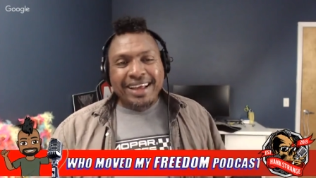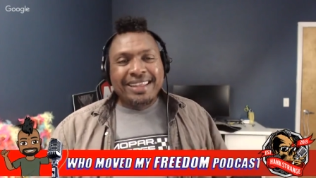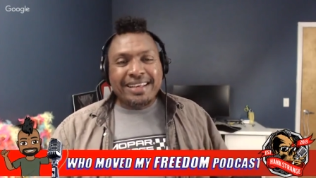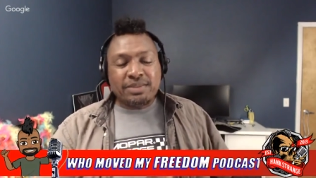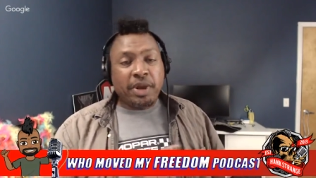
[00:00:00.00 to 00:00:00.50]

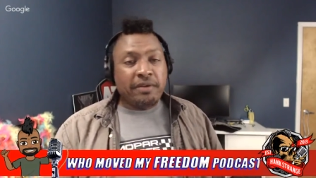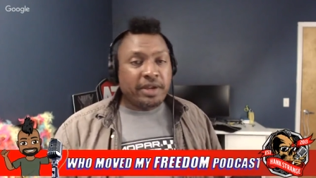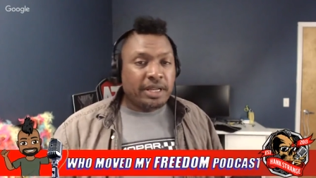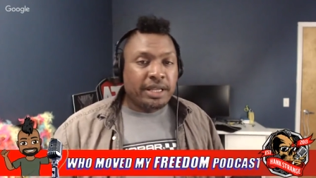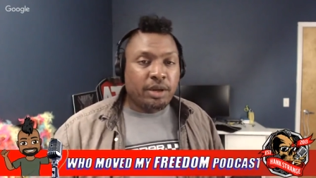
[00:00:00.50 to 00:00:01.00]
let's pivot
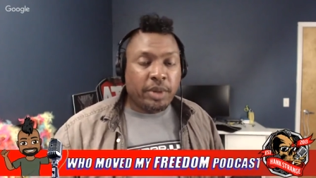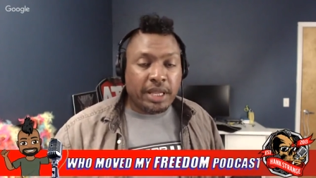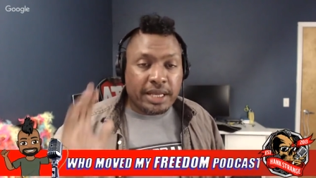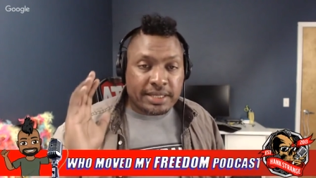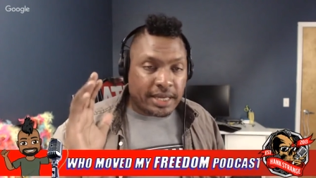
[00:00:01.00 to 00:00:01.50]
a little bit.
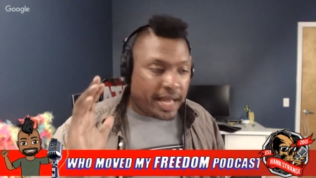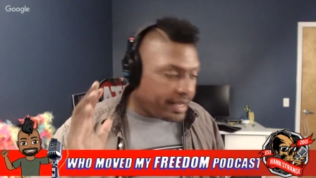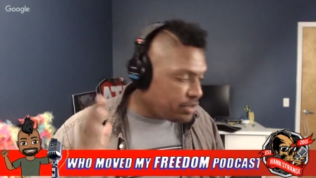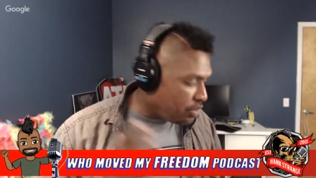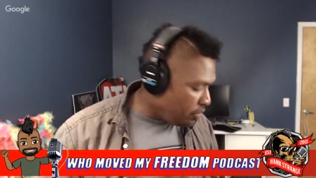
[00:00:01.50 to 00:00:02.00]
Listen, I
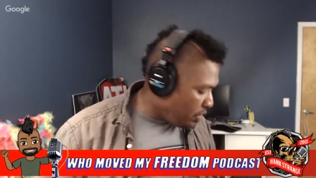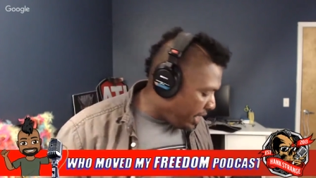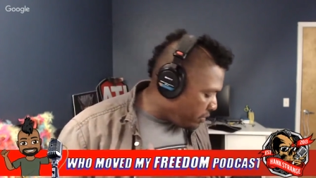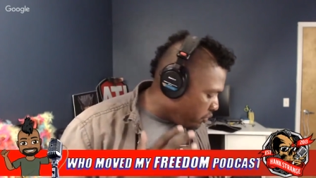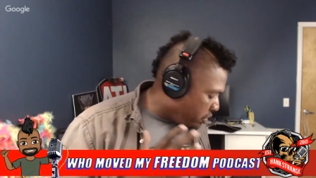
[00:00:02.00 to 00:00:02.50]
do.
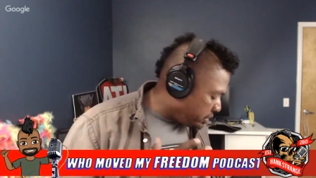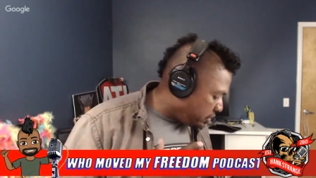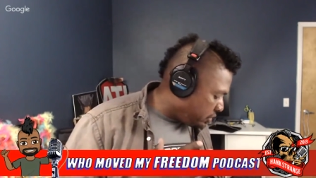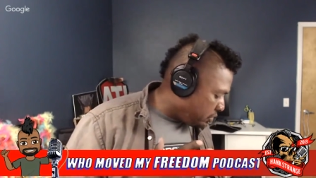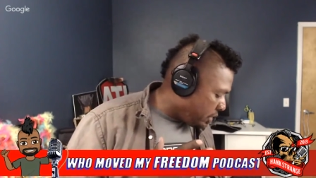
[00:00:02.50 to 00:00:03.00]
I want
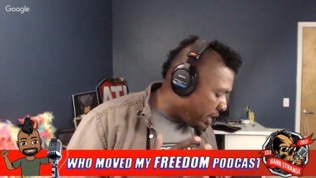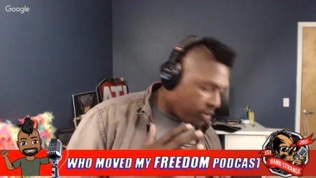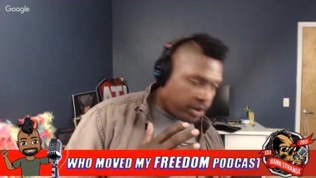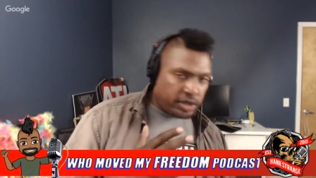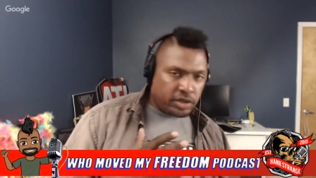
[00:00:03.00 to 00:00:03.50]
to. Uh, I
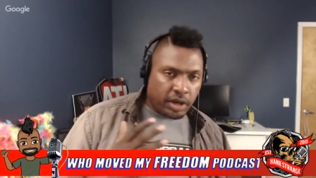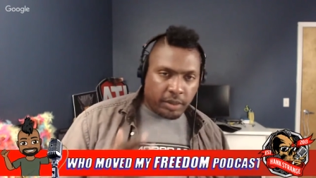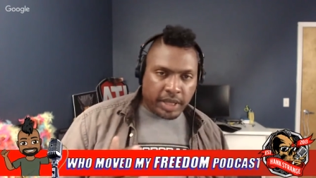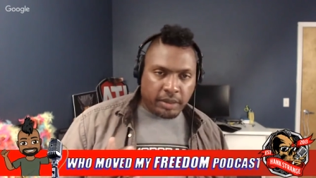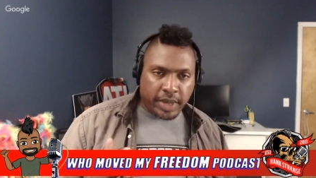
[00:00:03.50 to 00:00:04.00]
want to talk
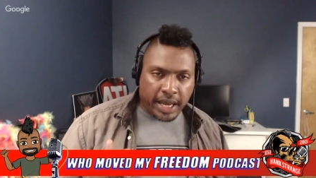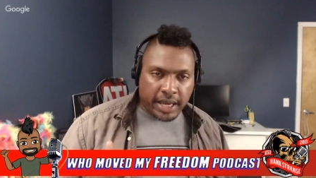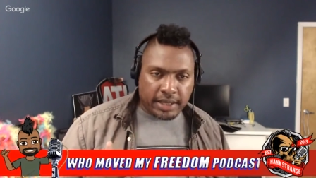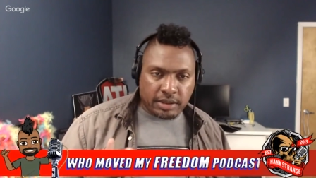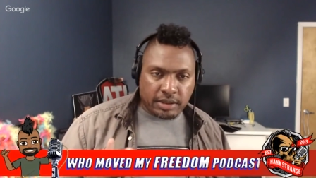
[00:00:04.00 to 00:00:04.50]
about the
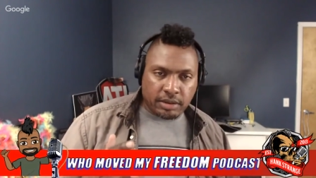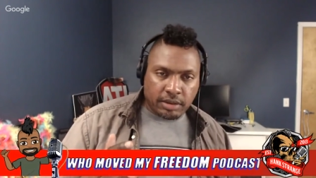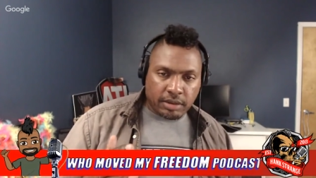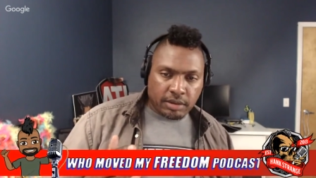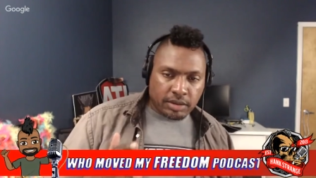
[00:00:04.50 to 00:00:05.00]
bags.
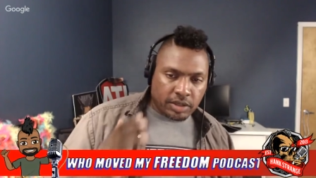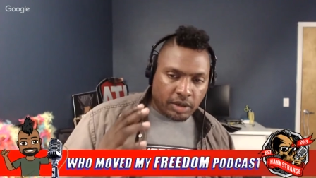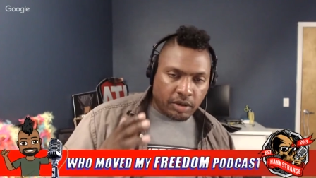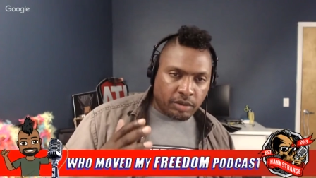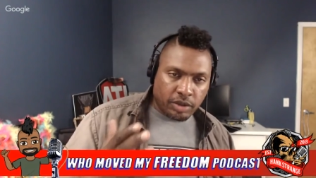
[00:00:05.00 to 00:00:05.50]

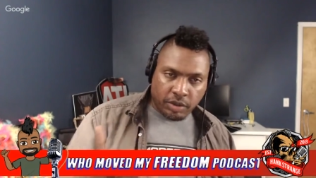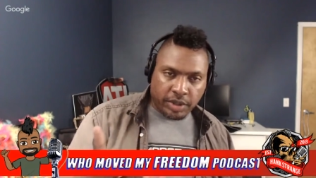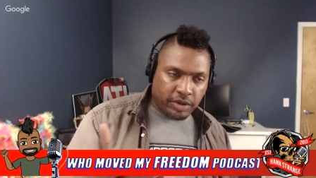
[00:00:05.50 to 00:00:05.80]
So you want to do